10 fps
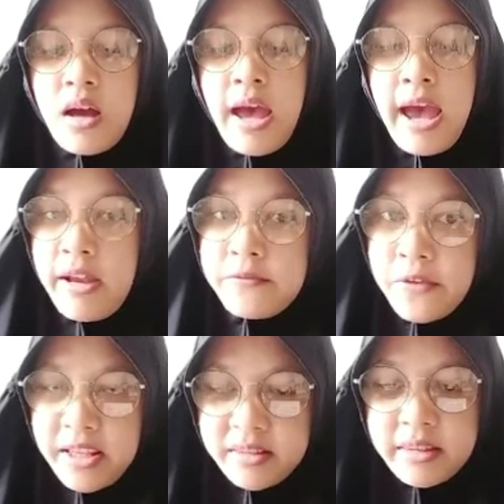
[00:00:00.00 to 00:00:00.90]

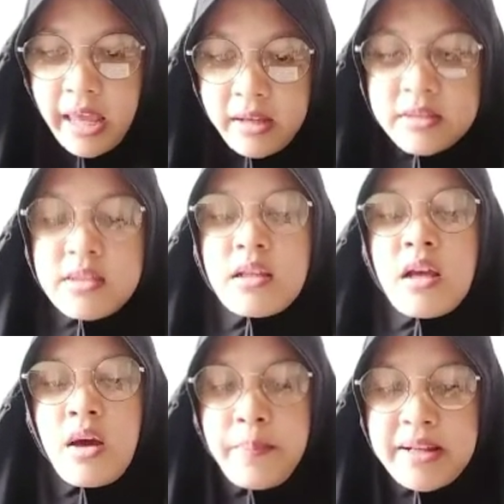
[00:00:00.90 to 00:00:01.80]
Advantage:
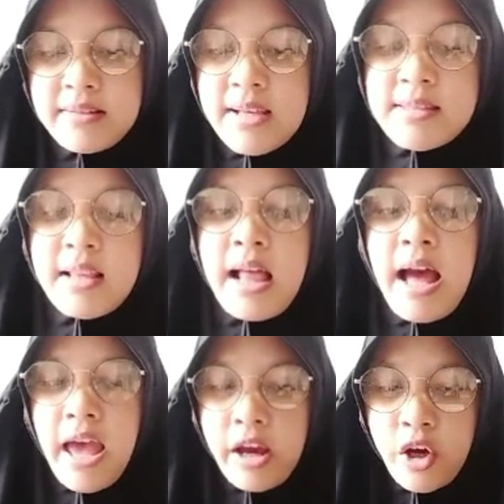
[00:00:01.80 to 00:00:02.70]

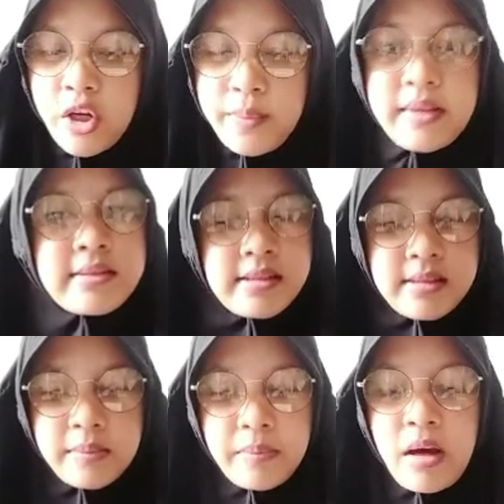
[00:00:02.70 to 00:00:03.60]
Pancasila economic system.